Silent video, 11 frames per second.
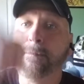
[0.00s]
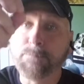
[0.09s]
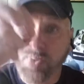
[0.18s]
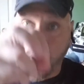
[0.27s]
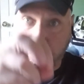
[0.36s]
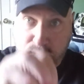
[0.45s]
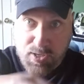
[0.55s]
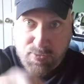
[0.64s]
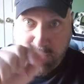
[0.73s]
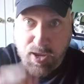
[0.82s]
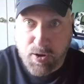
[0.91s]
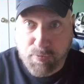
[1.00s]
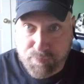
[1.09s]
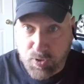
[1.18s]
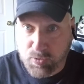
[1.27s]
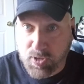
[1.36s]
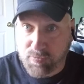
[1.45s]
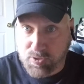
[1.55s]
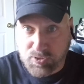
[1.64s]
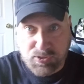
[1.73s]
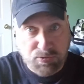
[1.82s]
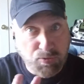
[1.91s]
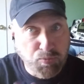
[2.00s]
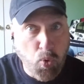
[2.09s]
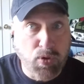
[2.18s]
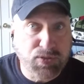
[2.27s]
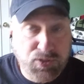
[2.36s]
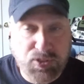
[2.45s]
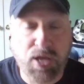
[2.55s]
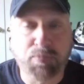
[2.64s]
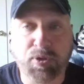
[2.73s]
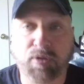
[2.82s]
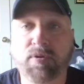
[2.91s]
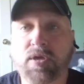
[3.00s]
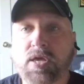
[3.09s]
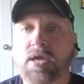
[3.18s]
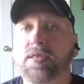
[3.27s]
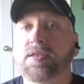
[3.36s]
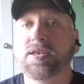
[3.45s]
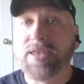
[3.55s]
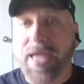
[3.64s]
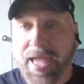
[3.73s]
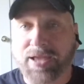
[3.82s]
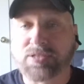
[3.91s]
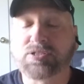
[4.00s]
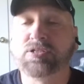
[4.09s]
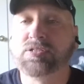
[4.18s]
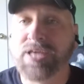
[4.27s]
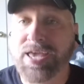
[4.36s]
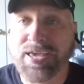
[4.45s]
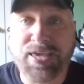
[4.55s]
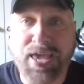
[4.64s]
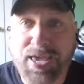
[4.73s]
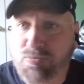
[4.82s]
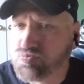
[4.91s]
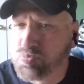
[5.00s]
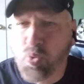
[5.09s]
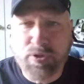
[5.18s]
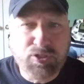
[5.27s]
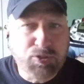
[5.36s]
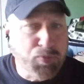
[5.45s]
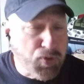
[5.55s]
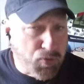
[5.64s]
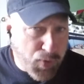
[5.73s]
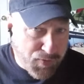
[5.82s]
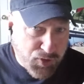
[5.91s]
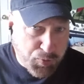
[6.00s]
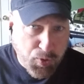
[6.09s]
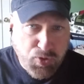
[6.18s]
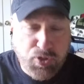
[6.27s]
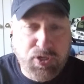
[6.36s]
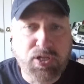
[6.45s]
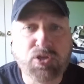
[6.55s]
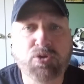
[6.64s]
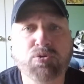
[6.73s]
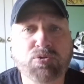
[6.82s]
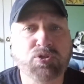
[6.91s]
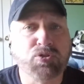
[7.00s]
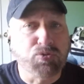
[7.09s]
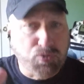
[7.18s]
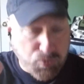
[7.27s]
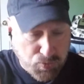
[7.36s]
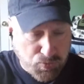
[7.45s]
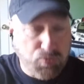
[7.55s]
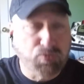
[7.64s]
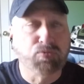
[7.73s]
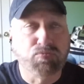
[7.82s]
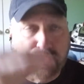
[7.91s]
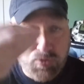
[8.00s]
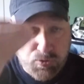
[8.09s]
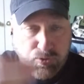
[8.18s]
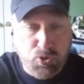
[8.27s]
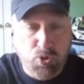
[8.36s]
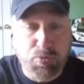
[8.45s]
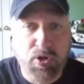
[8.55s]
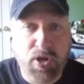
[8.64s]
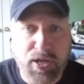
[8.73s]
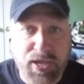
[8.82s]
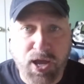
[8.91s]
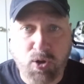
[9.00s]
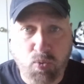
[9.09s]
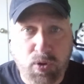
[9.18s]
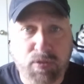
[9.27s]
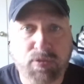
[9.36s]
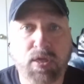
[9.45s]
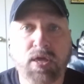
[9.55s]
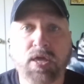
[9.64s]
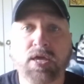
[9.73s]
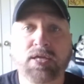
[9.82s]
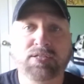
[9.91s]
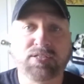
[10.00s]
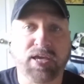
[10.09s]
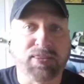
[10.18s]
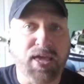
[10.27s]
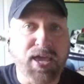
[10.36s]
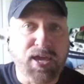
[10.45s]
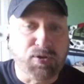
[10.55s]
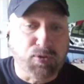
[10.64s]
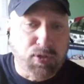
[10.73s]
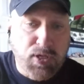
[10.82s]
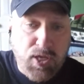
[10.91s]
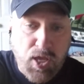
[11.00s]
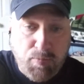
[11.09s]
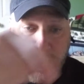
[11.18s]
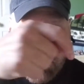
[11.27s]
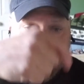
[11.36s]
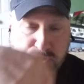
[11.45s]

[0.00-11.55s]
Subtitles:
put it in there. Okay, this is an important step here. Next, take a wooden spoon or whatever spoon you're going to use to scoop your egg out with. Take the handle and begin